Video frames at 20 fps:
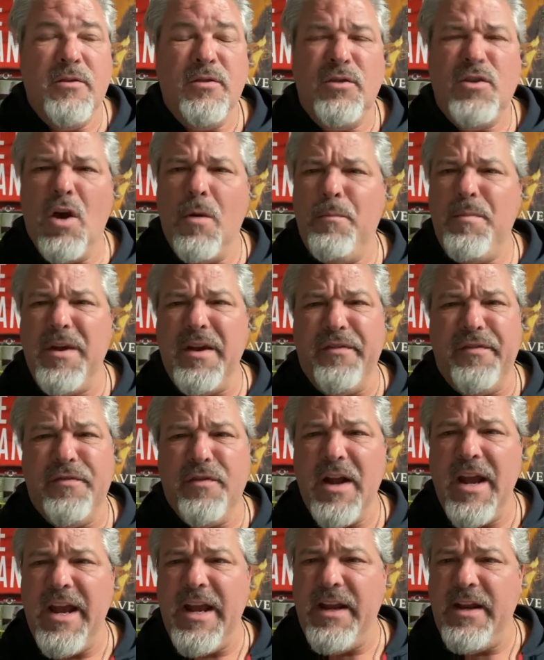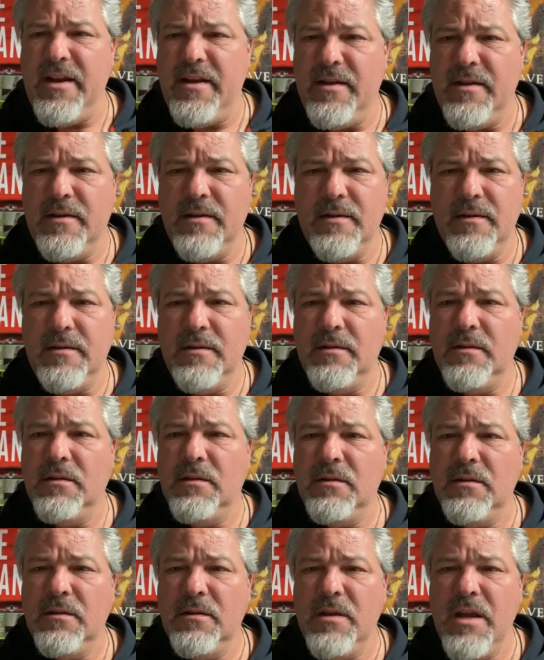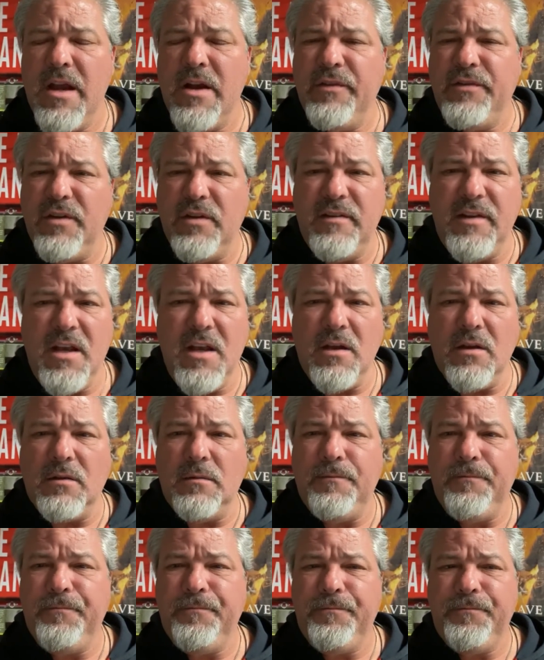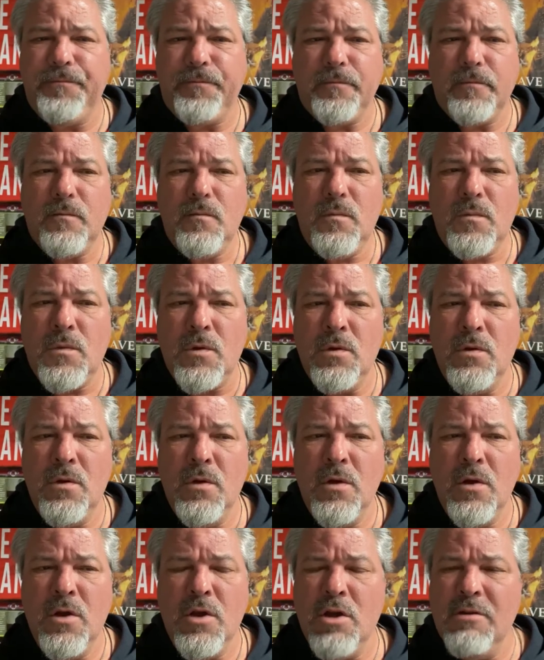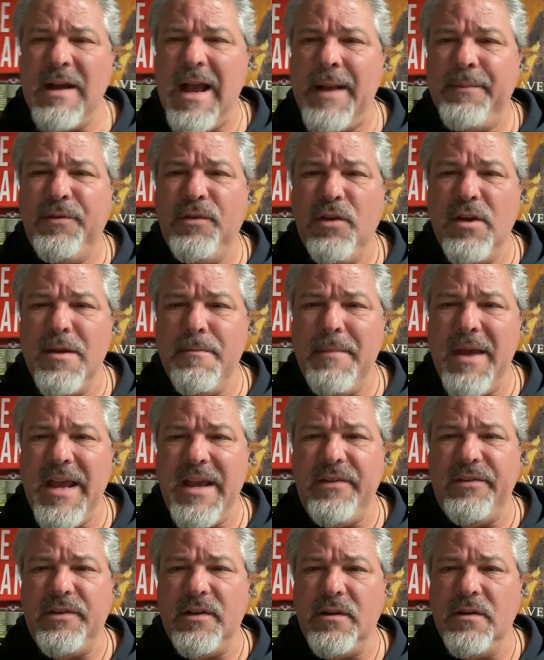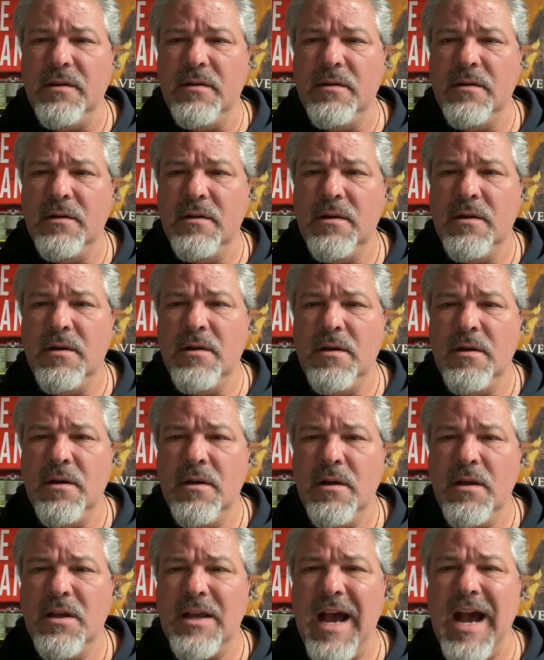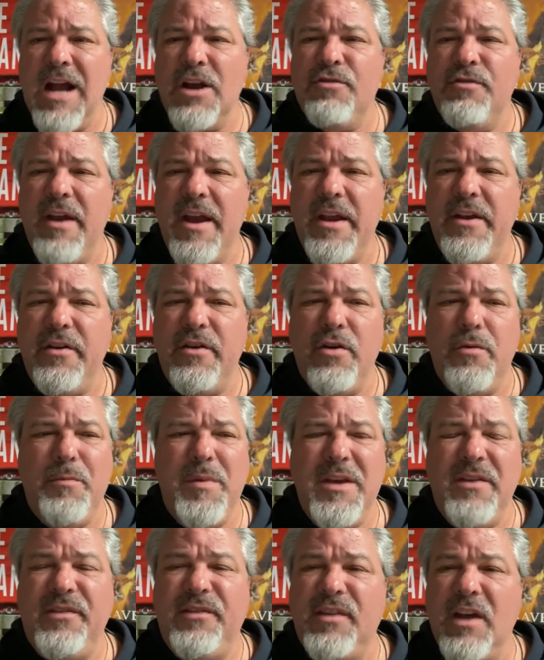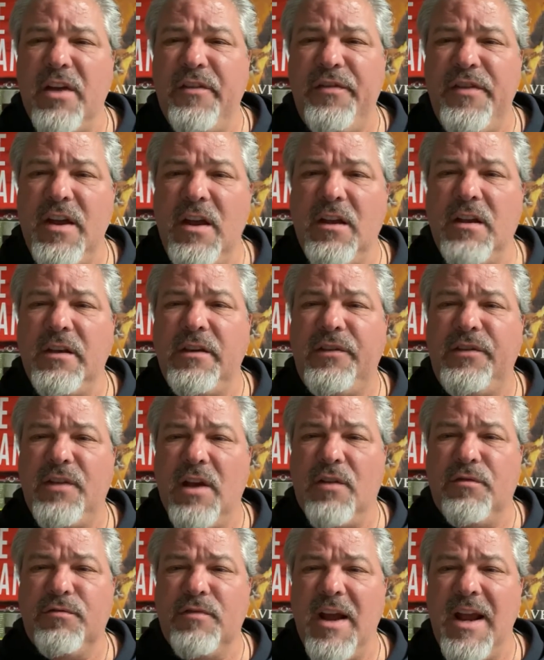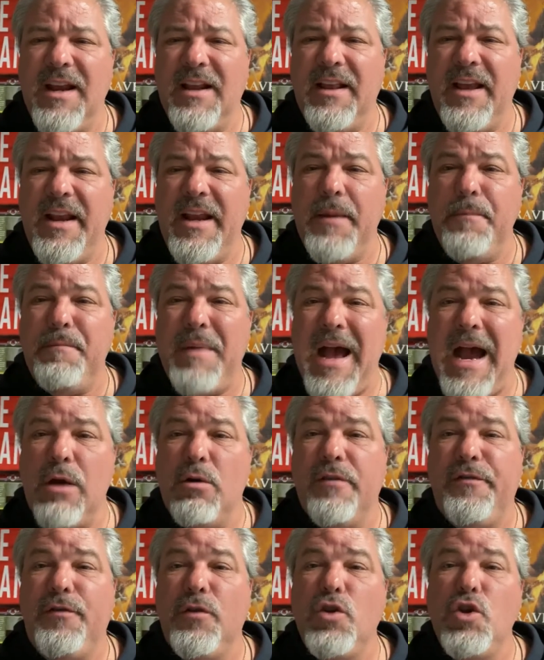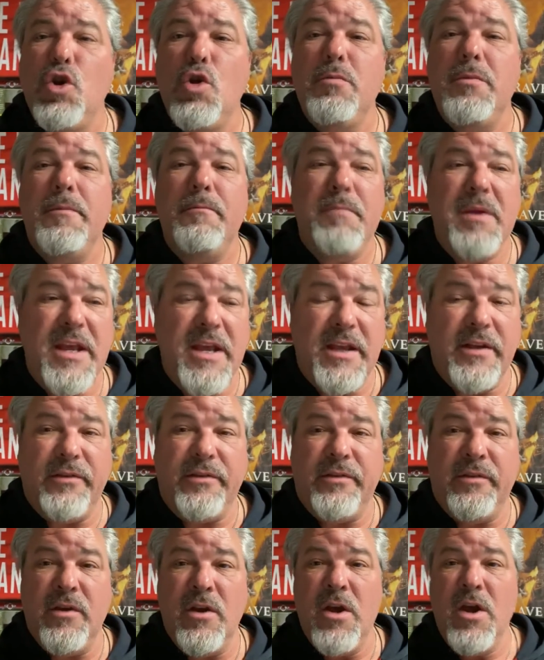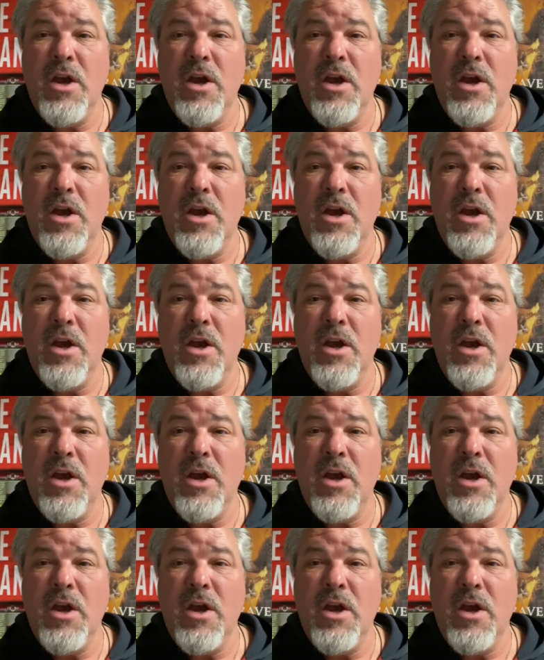Don't be afraid. Here's the deal you're absolutely amazing. God created you to be self healing, self regulating, powerful human beings.